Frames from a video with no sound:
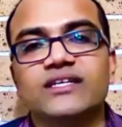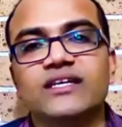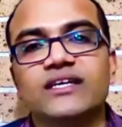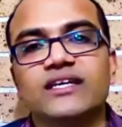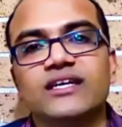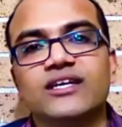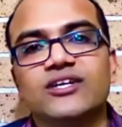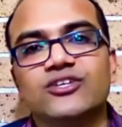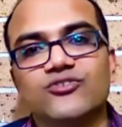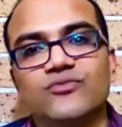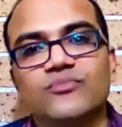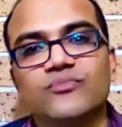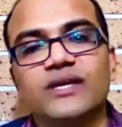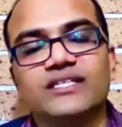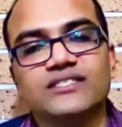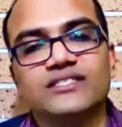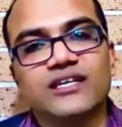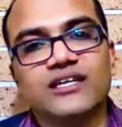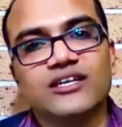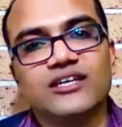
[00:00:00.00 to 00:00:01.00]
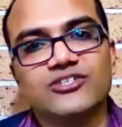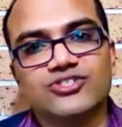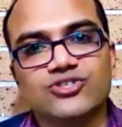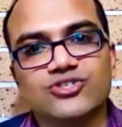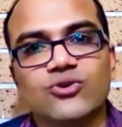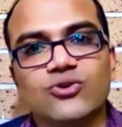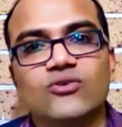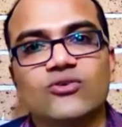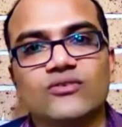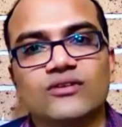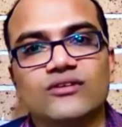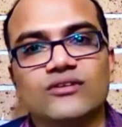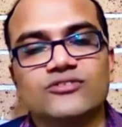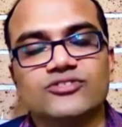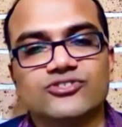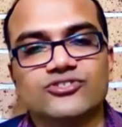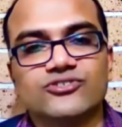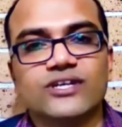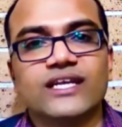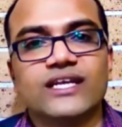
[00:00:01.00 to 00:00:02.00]
too, but you've basically
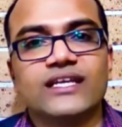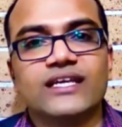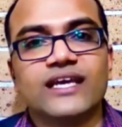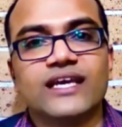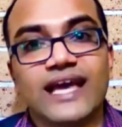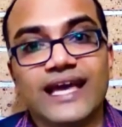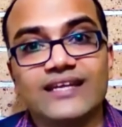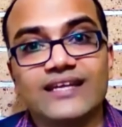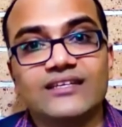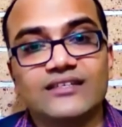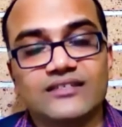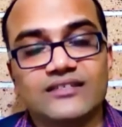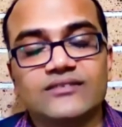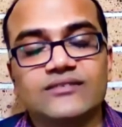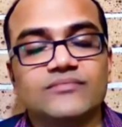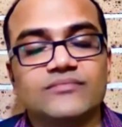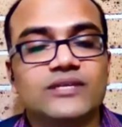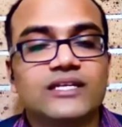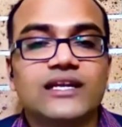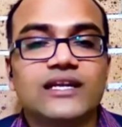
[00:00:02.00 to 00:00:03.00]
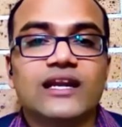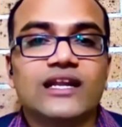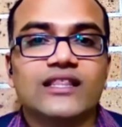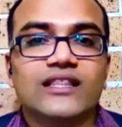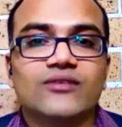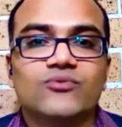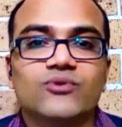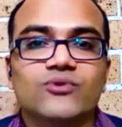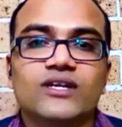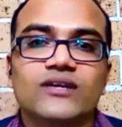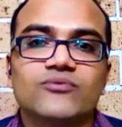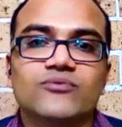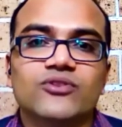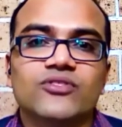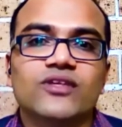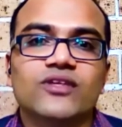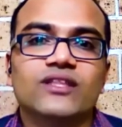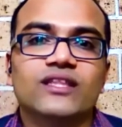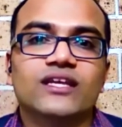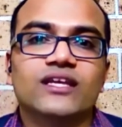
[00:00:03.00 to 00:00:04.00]
shown Australia and literally the world,
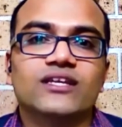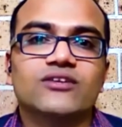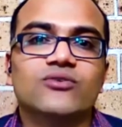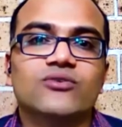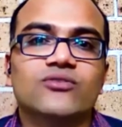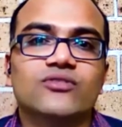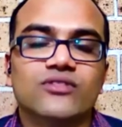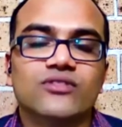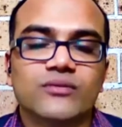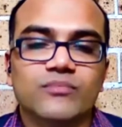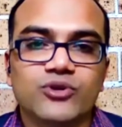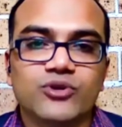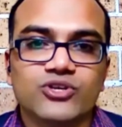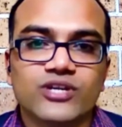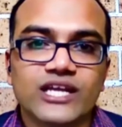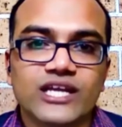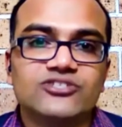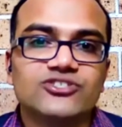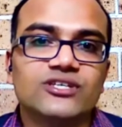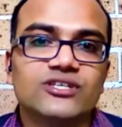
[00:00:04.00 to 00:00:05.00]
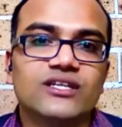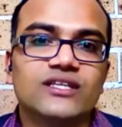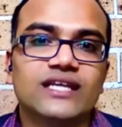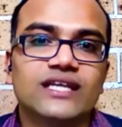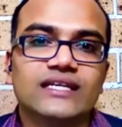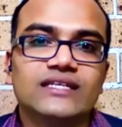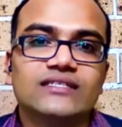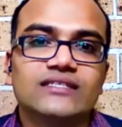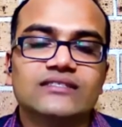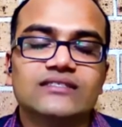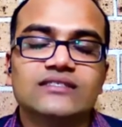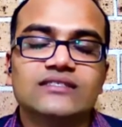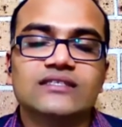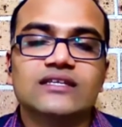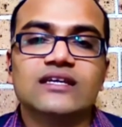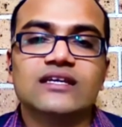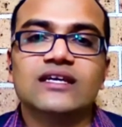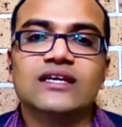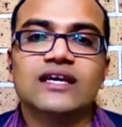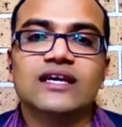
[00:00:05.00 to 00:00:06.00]
I would think that, the potential that
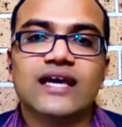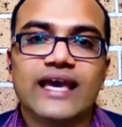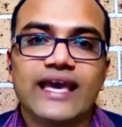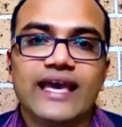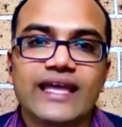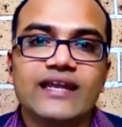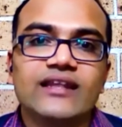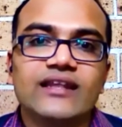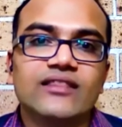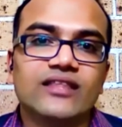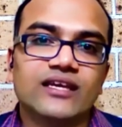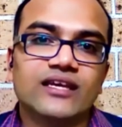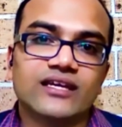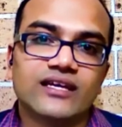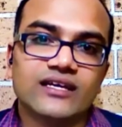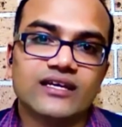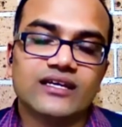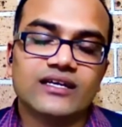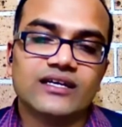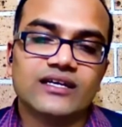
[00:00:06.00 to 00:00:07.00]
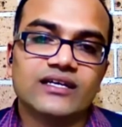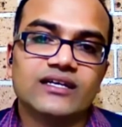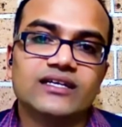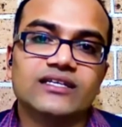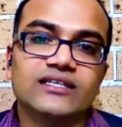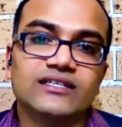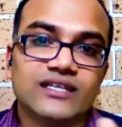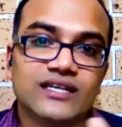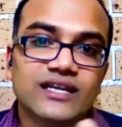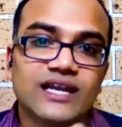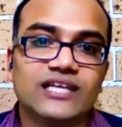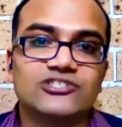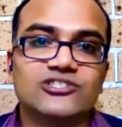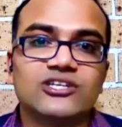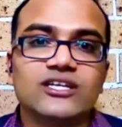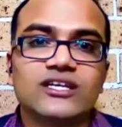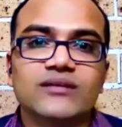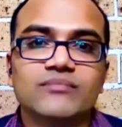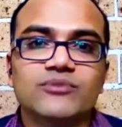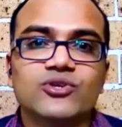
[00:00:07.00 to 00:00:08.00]
is in the
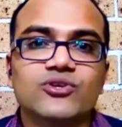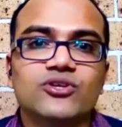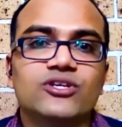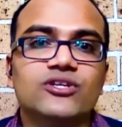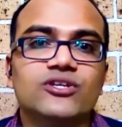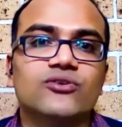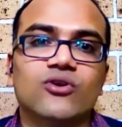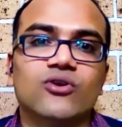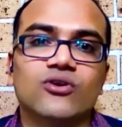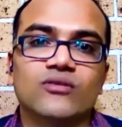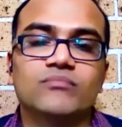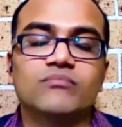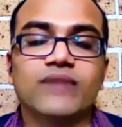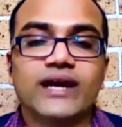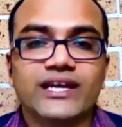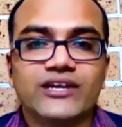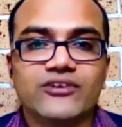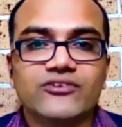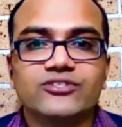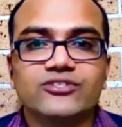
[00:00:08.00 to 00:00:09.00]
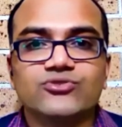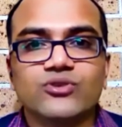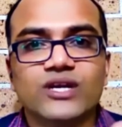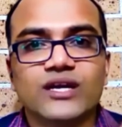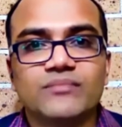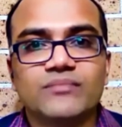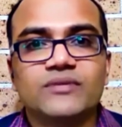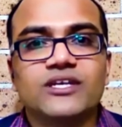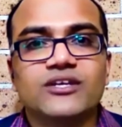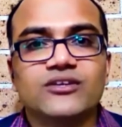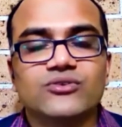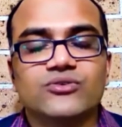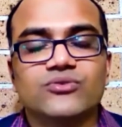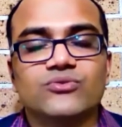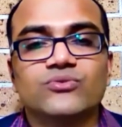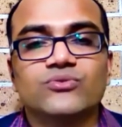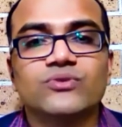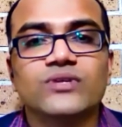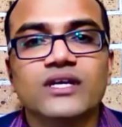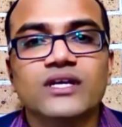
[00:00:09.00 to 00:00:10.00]
international community or migrants who are
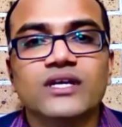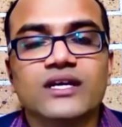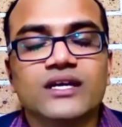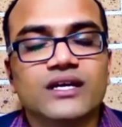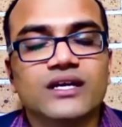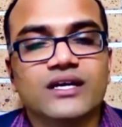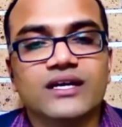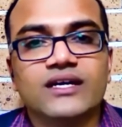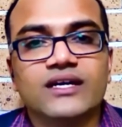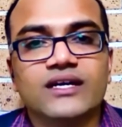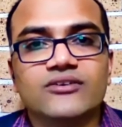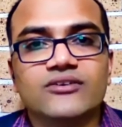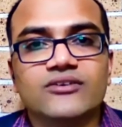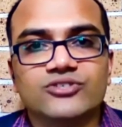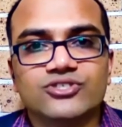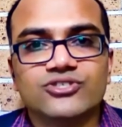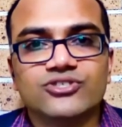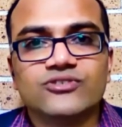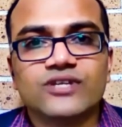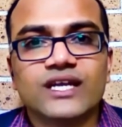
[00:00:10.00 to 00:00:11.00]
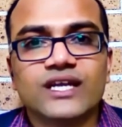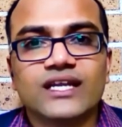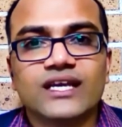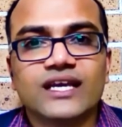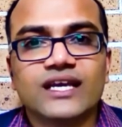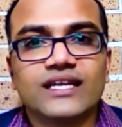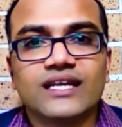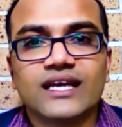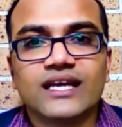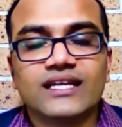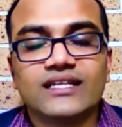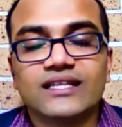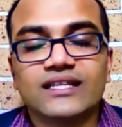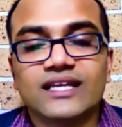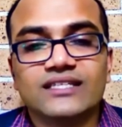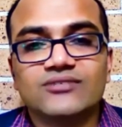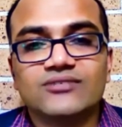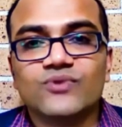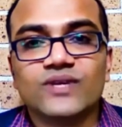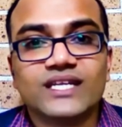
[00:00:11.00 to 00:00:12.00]
coming into Australia.
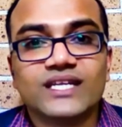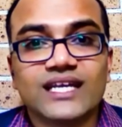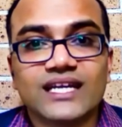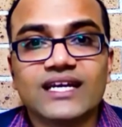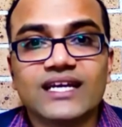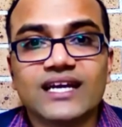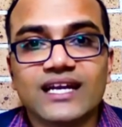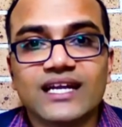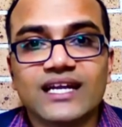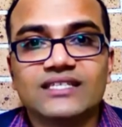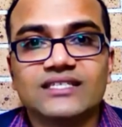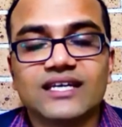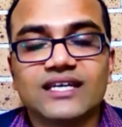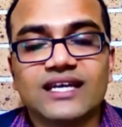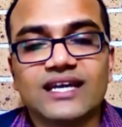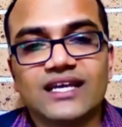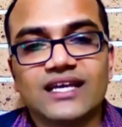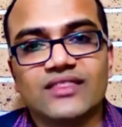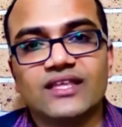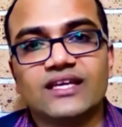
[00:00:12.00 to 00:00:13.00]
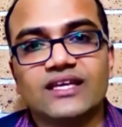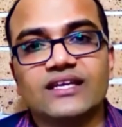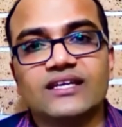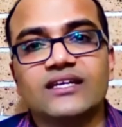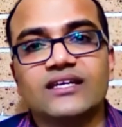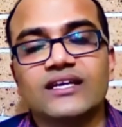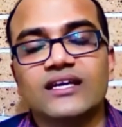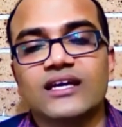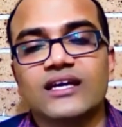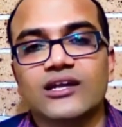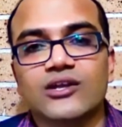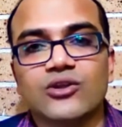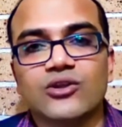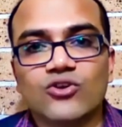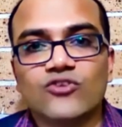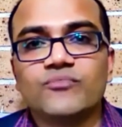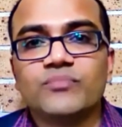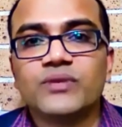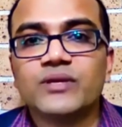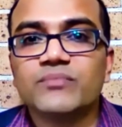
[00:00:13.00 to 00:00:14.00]
And that's very encouraging. And I think
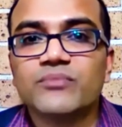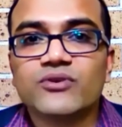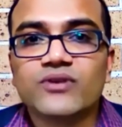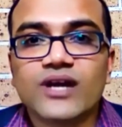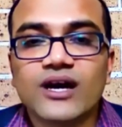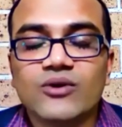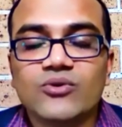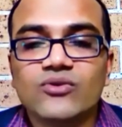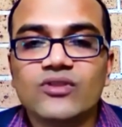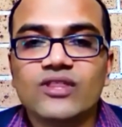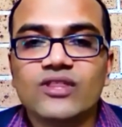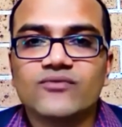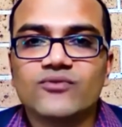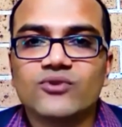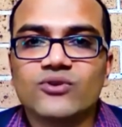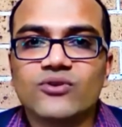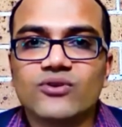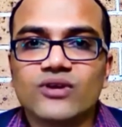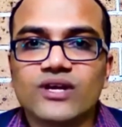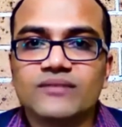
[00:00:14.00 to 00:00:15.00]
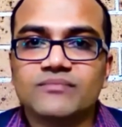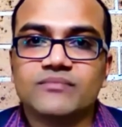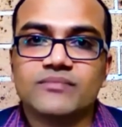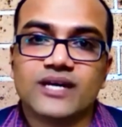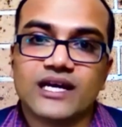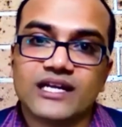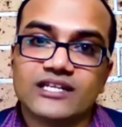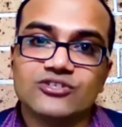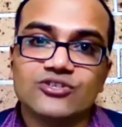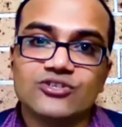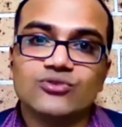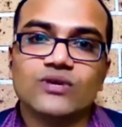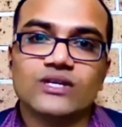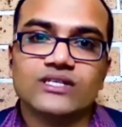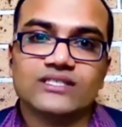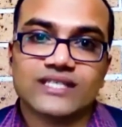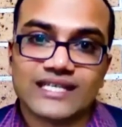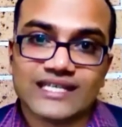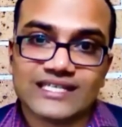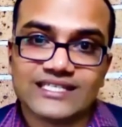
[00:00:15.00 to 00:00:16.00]
a lot of people out there would look up at
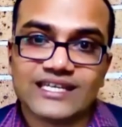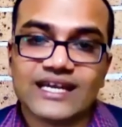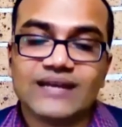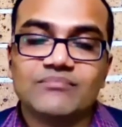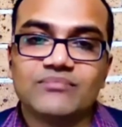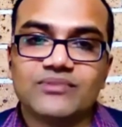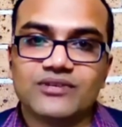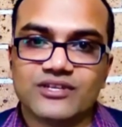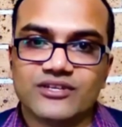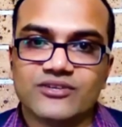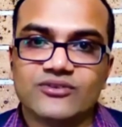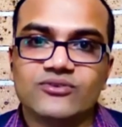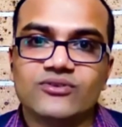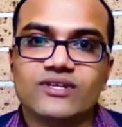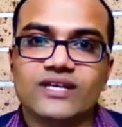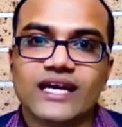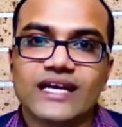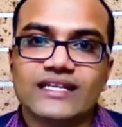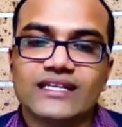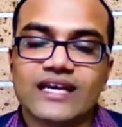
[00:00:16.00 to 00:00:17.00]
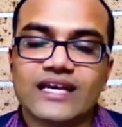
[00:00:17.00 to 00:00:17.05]
you as an example,